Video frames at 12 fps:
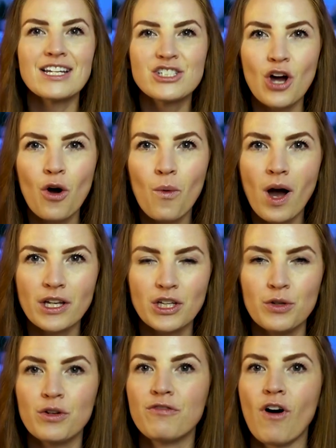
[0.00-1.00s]
I don't want
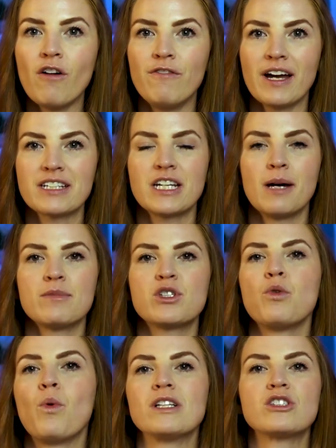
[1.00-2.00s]
you to fall victim
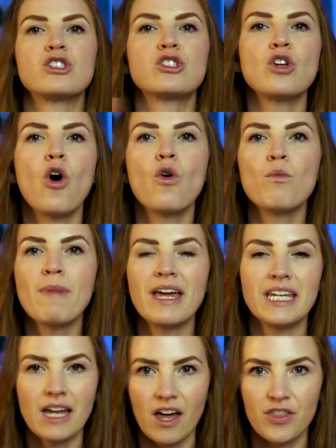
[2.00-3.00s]
to what so
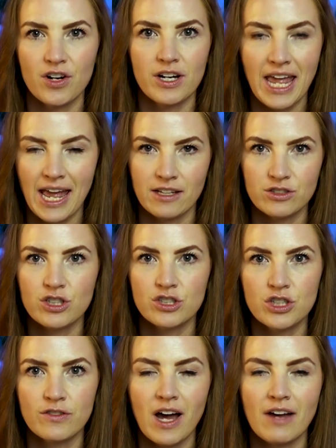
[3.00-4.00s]
many other cancer
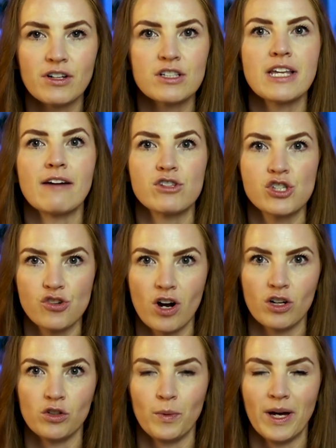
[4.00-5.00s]
survivors have
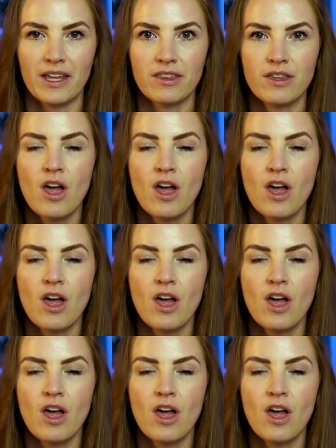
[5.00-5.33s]
struggled with: